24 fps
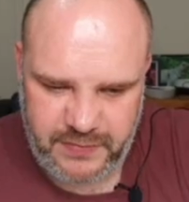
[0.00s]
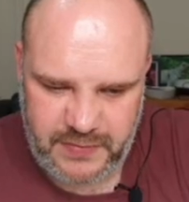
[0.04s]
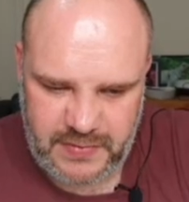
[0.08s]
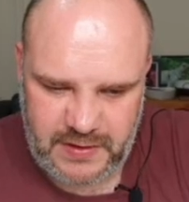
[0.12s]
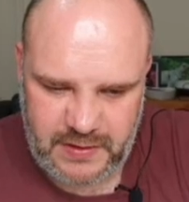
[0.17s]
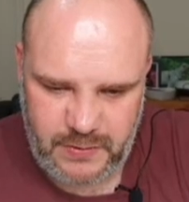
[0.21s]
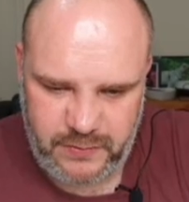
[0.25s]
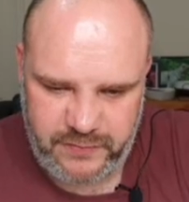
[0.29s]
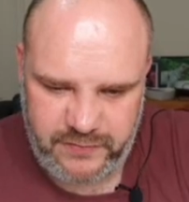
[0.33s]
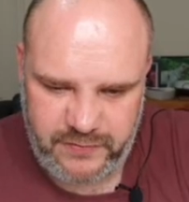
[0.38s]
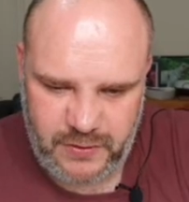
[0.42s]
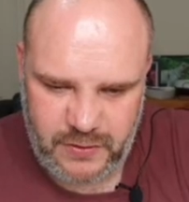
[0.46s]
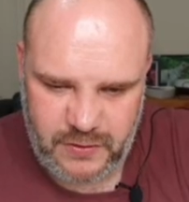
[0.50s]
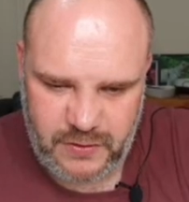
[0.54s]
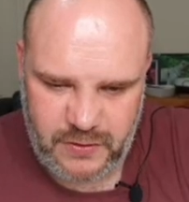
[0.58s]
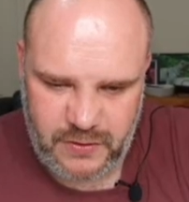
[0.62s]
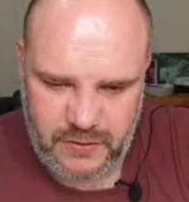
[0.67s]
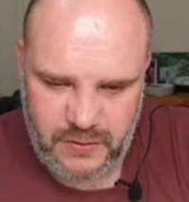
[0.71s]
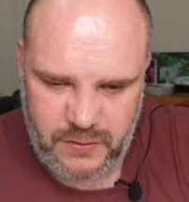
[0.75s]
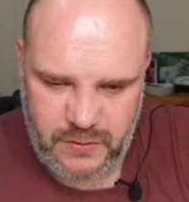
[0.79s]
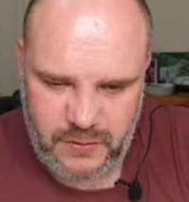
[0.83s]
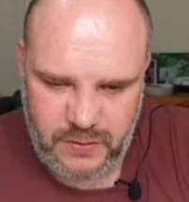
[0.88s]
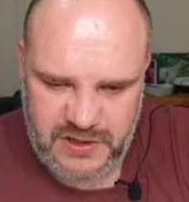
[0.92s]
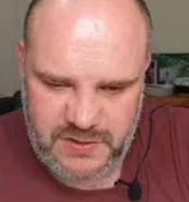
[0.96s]
We've not got
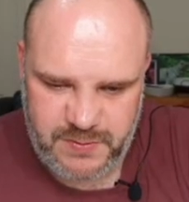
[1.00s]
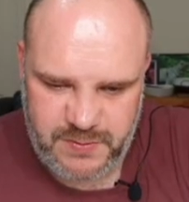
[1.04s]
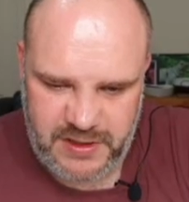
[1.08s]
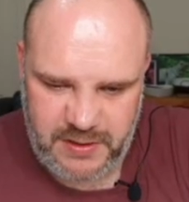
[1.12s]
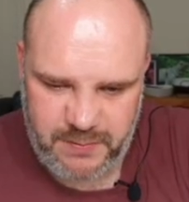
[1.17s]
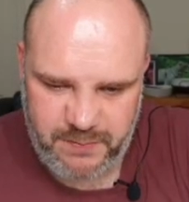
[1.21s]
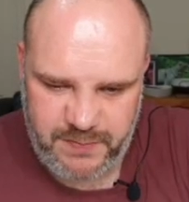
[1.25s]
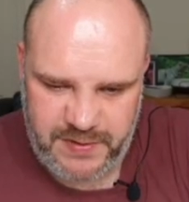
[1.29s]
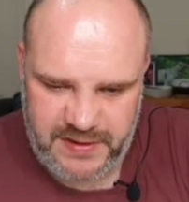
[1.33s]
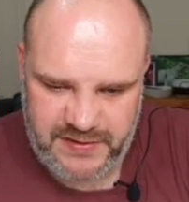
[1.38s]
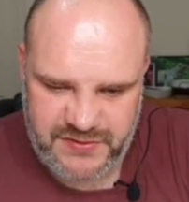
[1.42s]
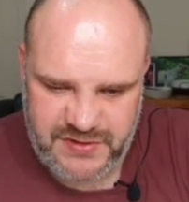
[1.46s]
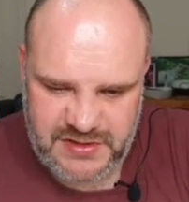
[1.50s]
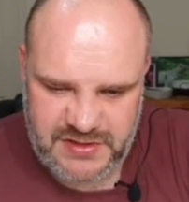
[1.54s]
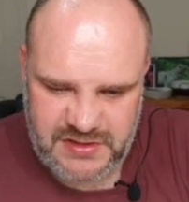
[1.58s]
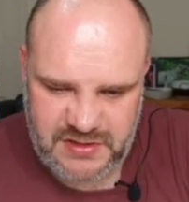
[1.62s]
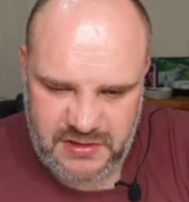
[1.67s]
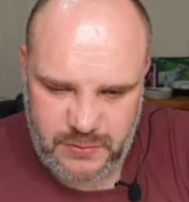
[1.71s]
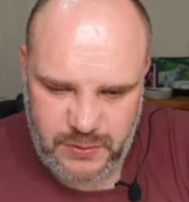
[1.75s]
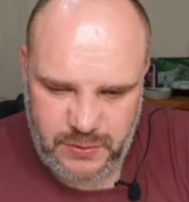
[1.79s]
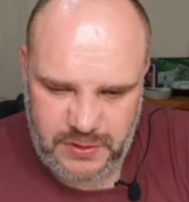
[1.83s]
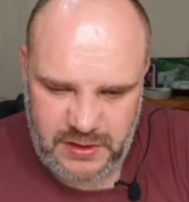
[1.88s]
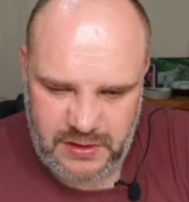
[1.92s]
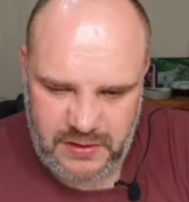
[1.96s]
quite as many buffs as I
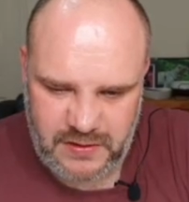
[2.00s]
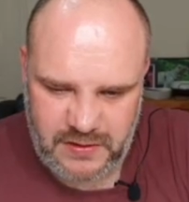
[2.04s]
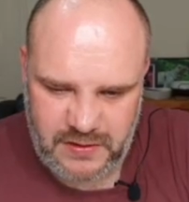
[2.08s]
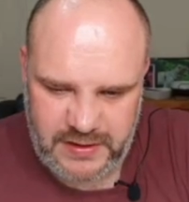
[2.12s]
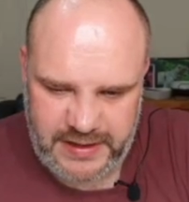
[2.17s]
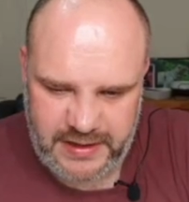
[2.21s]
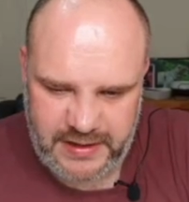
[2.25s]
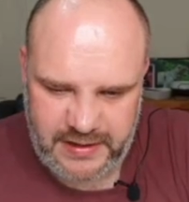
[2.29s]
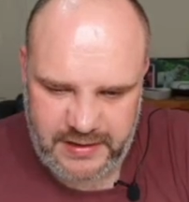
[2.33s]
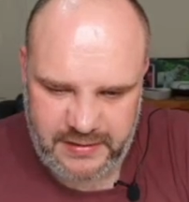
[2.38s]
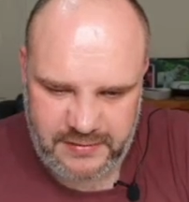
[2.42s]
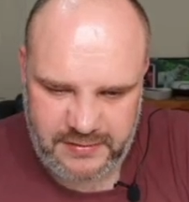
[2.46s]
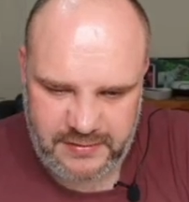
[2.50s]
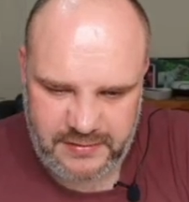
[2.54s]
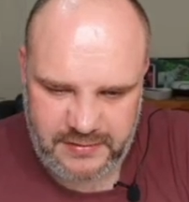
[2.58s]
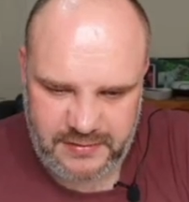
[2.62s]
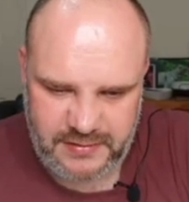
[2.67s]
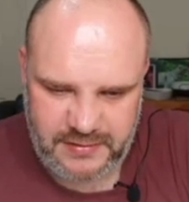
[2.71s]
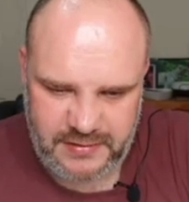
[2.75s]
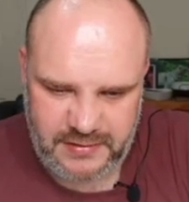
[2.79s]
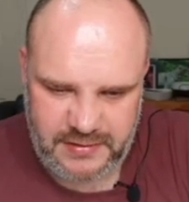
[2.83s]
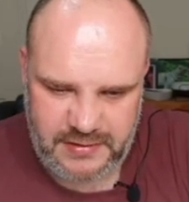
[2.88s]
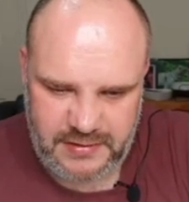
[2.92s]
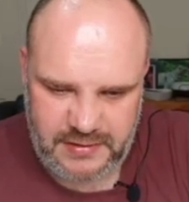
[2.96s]
would like,
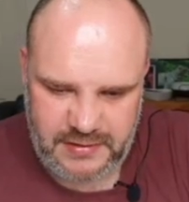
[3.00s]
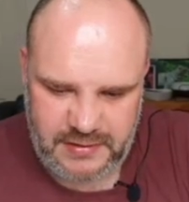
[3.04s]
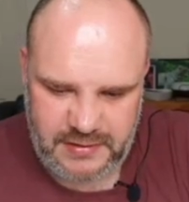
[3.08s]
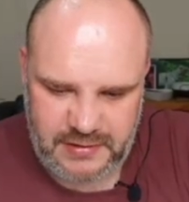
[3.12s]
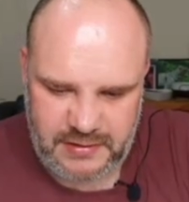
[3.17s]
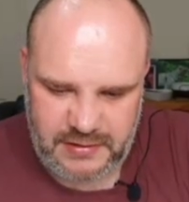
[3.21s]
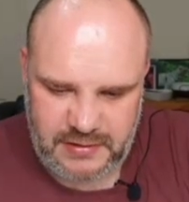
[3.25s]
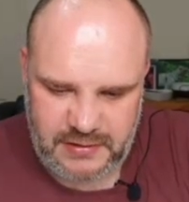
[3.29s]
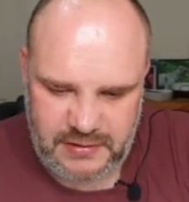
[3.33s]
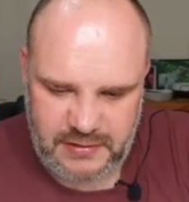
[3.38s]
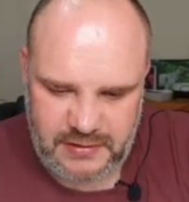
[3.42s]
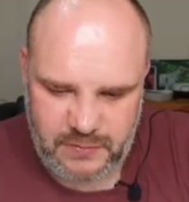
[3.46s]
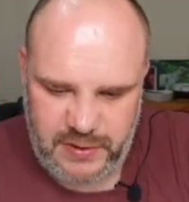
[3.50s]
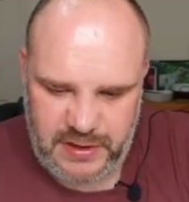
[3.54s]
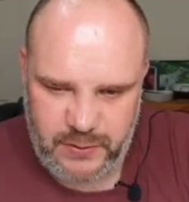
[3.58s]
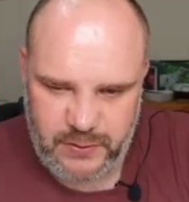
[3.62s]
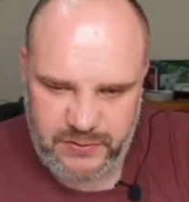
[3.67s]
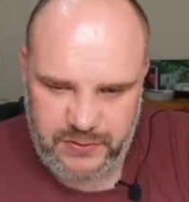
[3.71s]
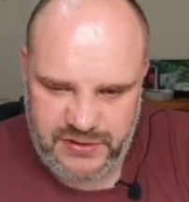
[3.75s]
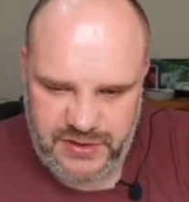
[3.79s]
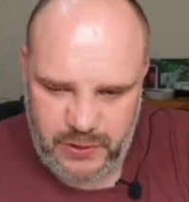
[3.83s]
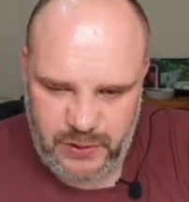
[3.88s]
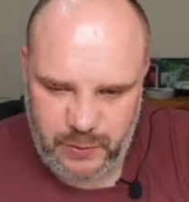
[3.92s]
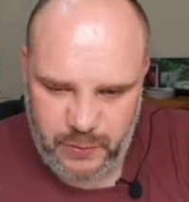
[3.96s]
but we've
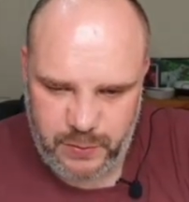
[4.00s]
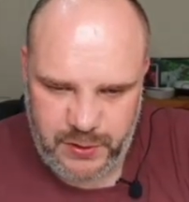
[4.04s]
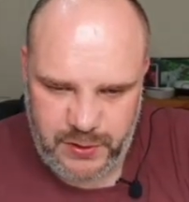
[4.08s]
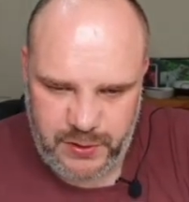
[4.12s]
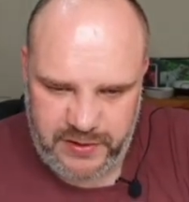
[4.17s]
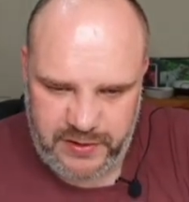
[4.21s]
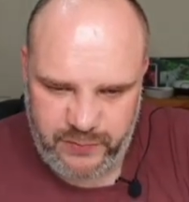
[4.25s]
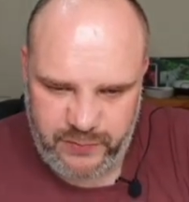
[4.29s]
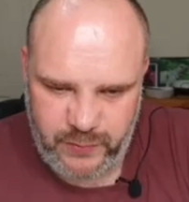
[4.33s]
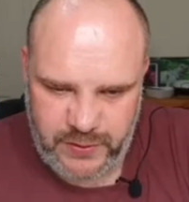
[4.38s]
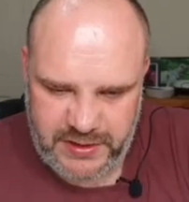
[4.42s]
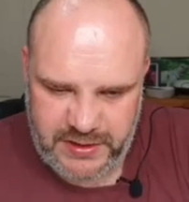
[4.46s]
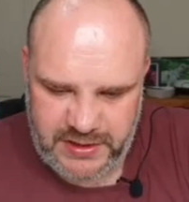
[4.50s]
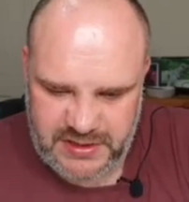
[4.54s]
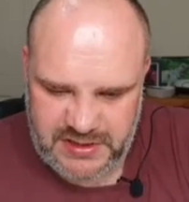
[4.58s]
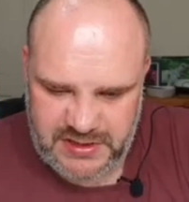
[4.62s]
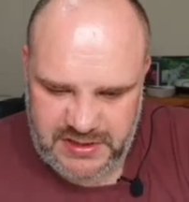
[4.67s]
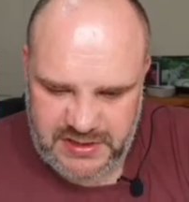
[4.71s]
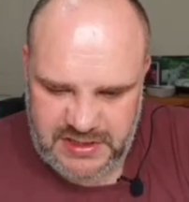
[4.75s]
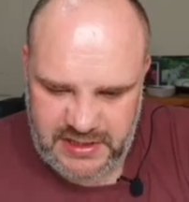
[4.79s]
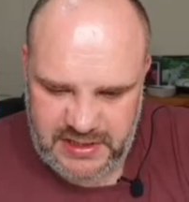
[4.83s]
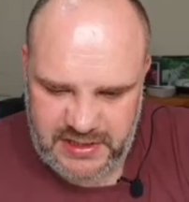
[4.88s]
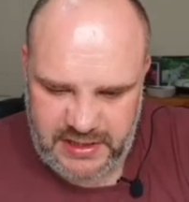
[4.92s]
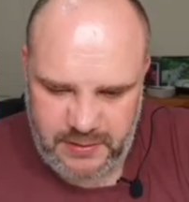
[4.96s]
still put everyone to
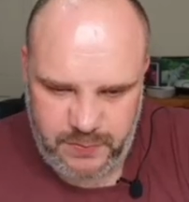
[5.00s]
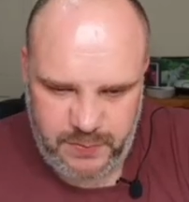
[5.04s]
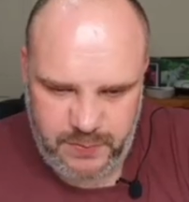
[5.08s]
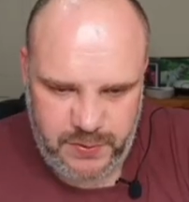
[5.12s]
sleep.